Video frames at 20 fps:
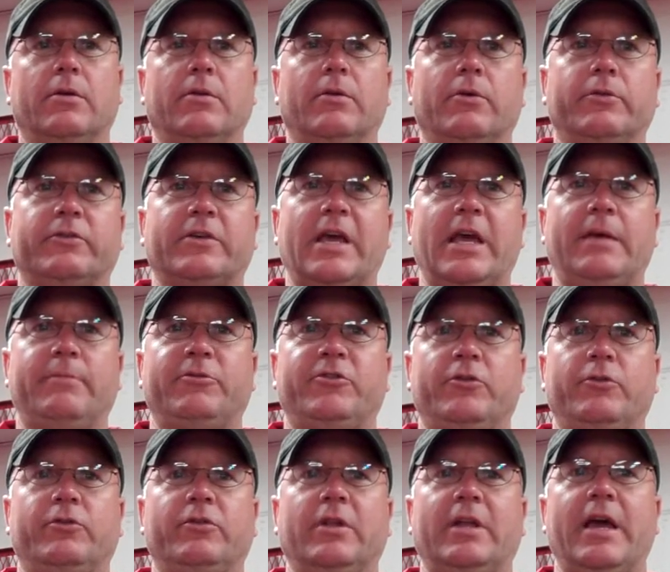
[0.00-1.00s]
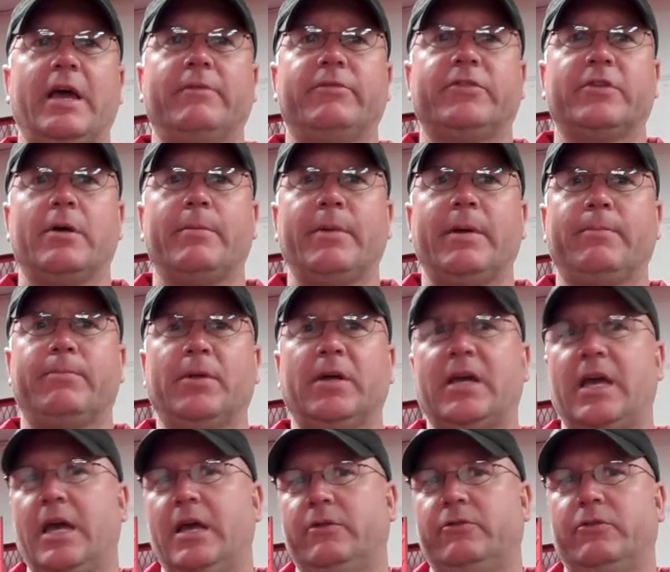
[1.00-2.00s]
those games usually have some
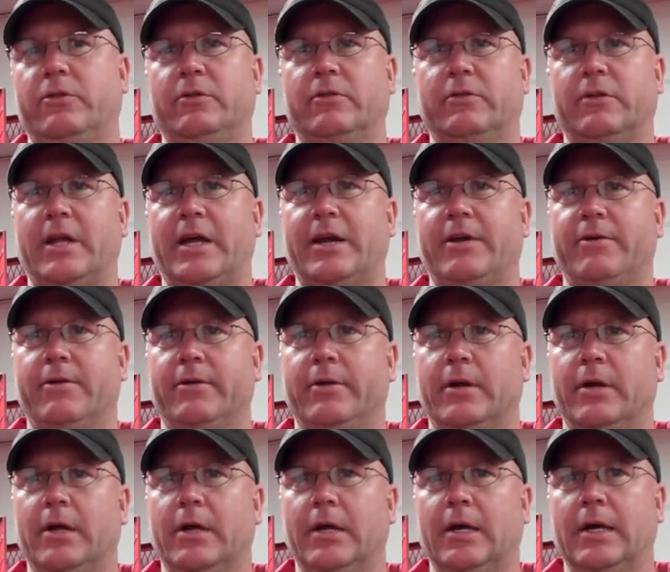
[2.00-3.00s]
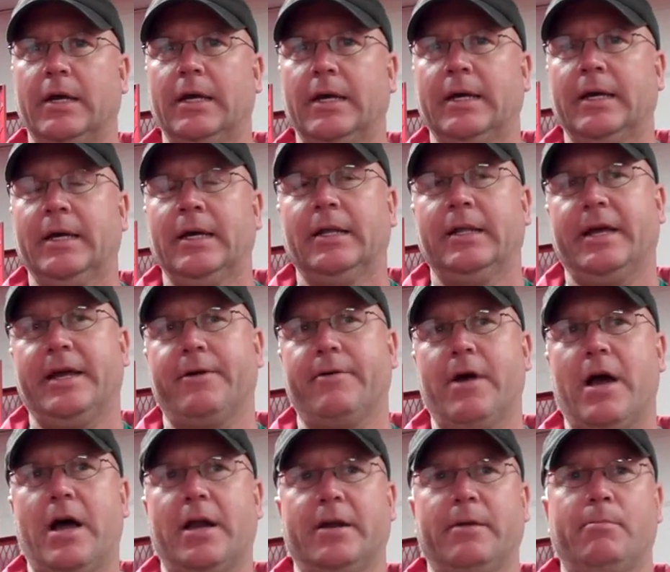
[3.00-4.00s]
implications later
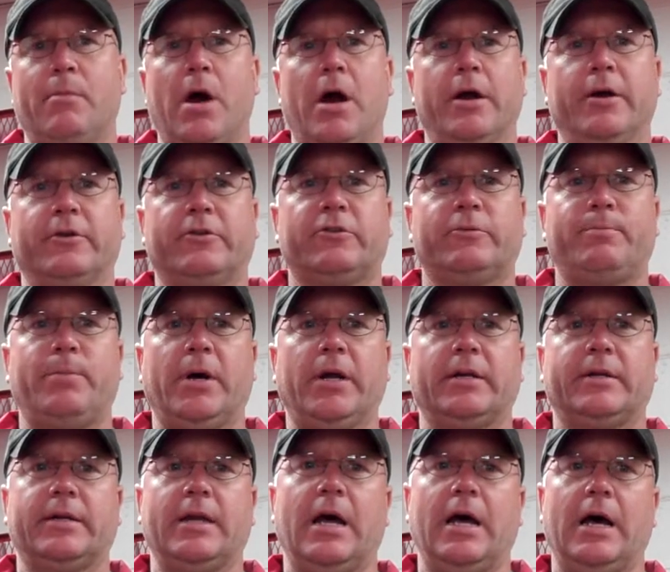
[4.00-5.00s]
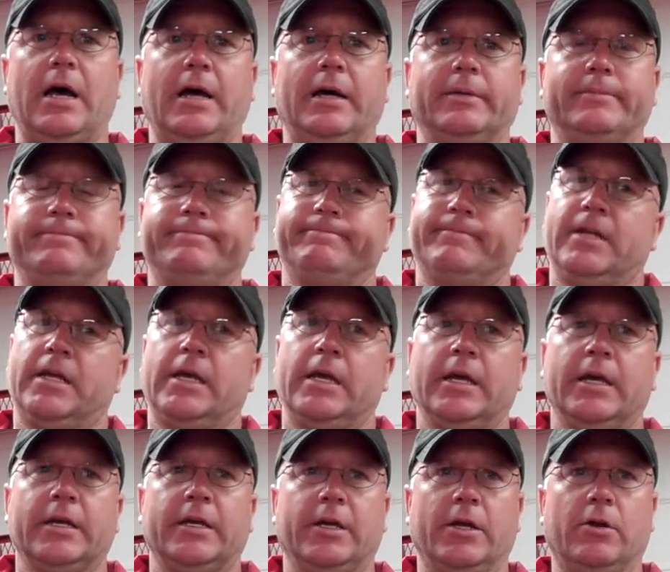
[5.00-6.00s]
on in March. But
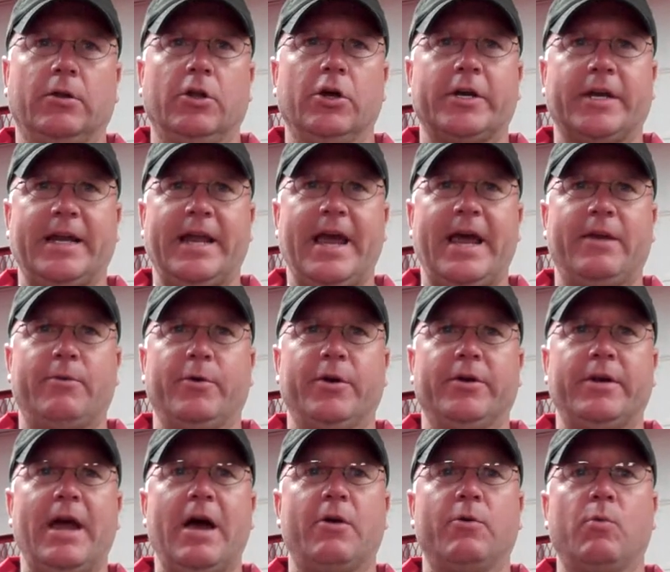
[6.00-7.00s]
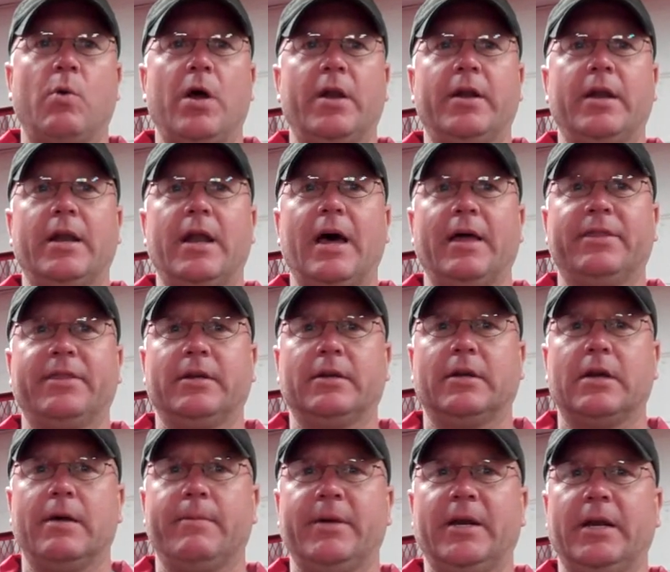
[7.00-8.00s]
looking at it, we were down
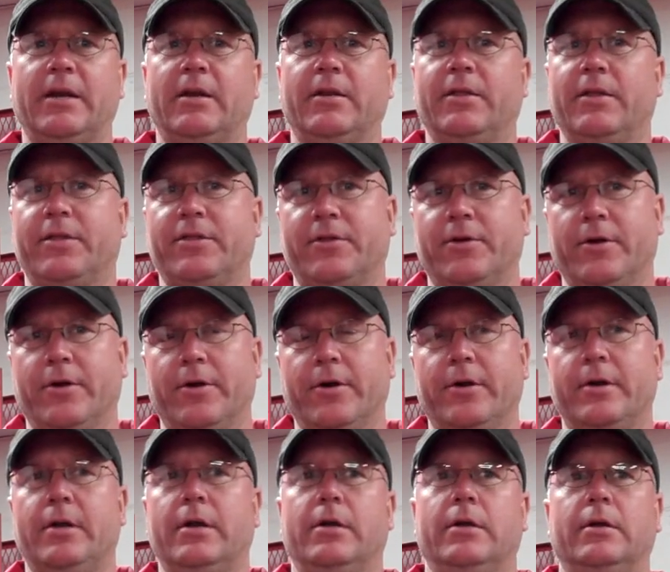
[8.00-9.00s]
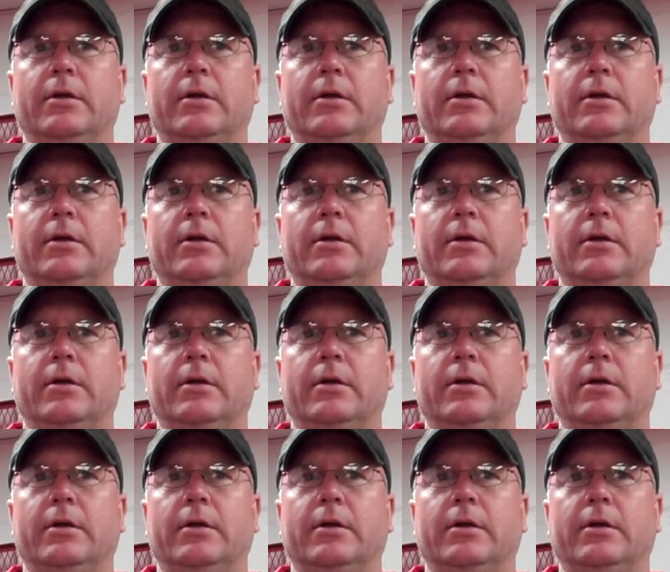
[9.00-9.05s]
1-0 coming into the third,